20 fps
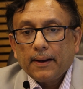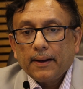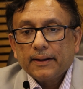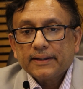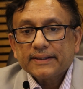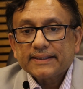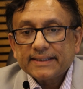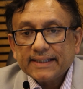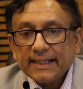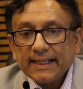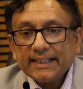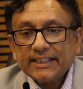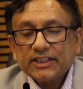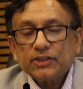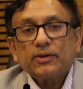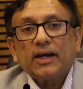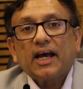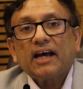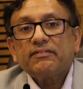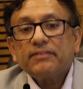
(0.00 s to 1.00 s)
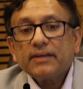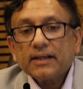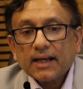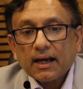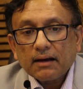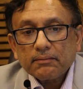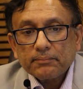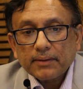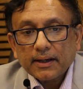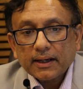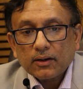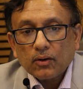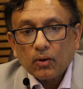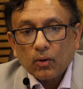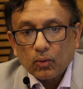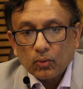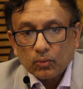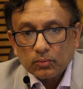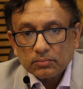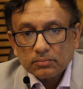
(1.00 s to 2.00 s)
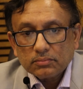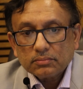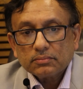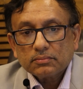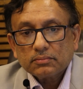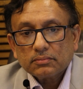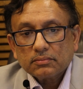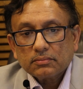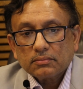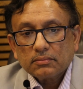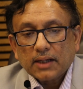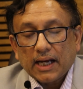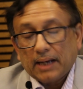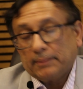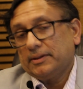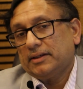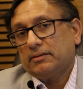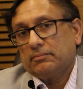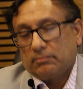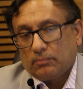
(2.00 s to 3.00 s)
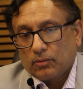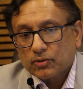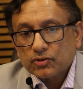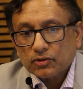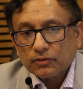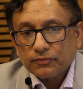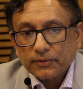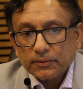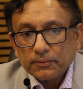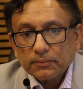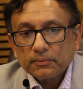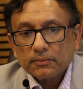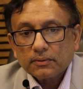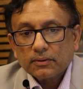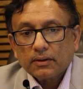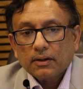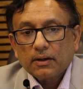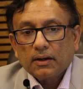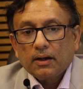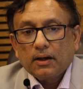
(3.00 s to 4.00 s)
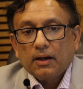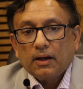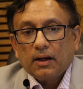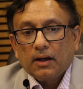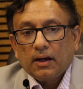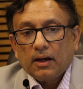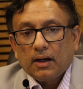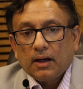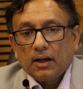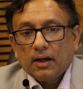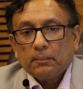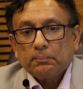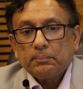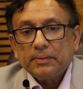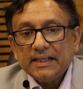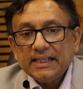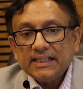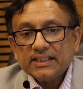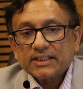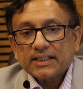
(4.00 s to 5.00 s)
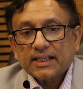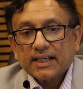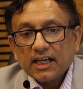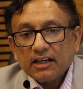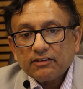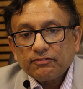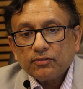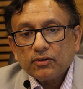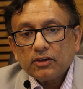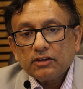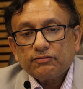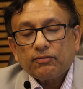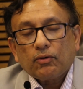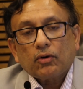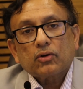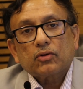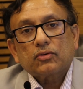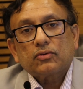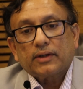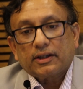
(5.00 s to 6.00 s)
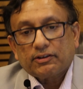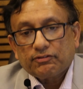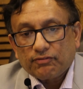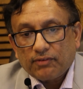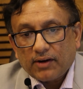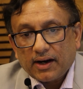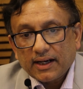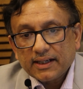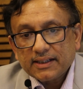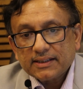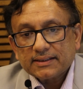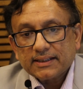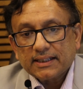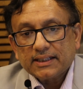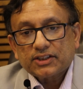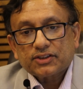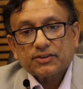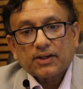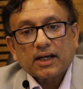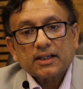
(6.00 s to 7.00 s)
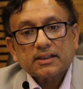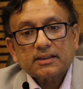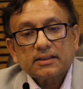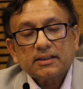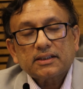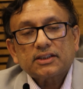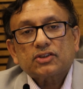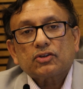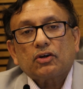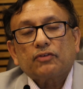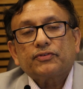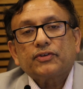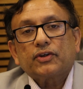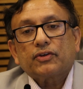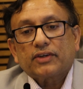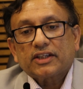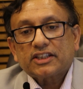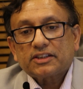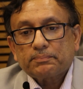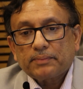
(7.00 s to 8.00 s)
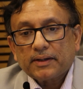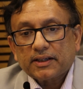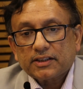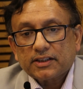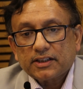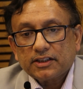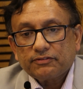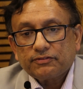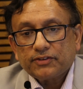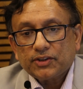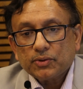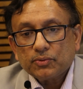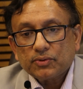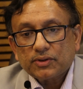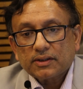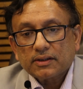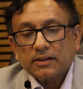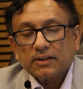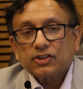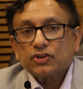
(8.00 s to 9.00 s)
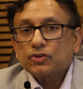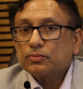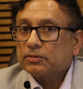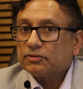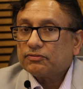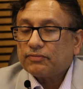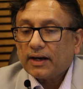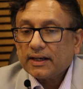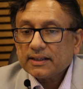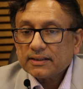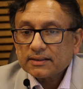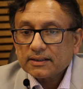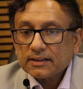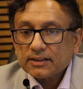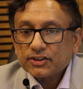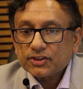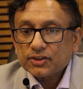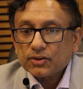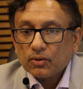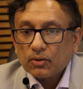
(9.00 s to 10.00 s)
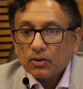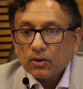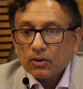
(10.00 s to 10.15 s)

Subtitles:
Since you haven't come back home, I mean most of you, Please carefully follow the advice, instructions of your respective tutors, supervisors,